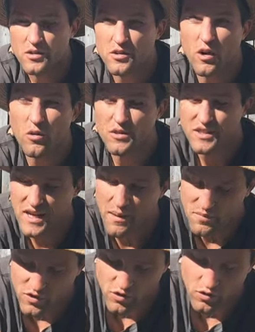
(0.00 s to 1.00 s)
So
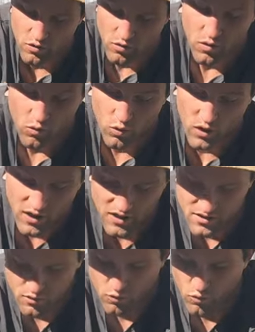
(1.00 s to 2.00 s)
step two
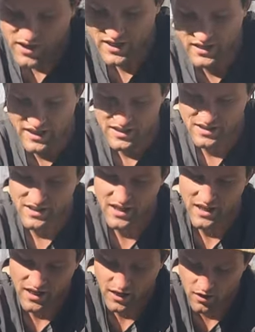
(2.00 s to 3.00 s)
was weekly
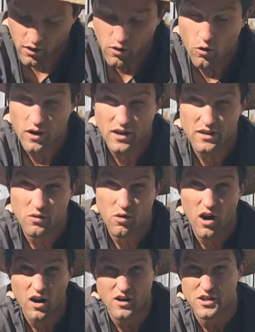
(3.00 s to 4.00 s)
seeding according to
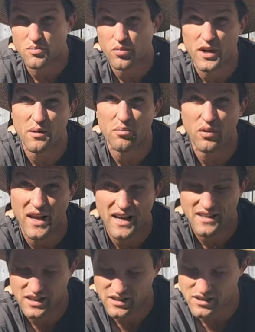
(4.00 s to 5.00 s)
our spring
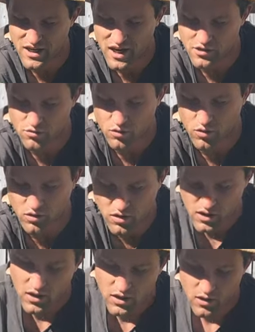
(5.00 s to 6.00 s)
planting schedule,
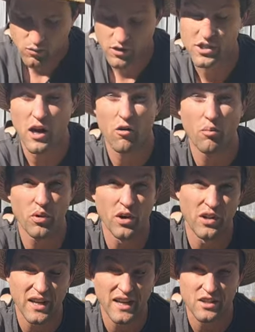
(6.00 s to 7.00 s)
which I will
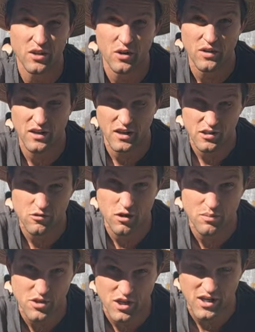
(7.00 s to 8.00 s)
put a link to in the
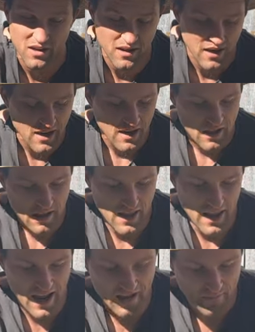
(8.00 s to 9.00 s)
description,
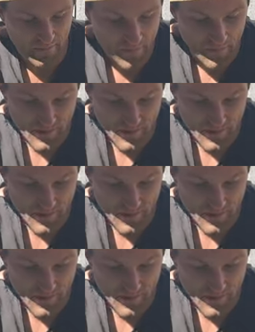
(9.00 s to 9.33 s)
that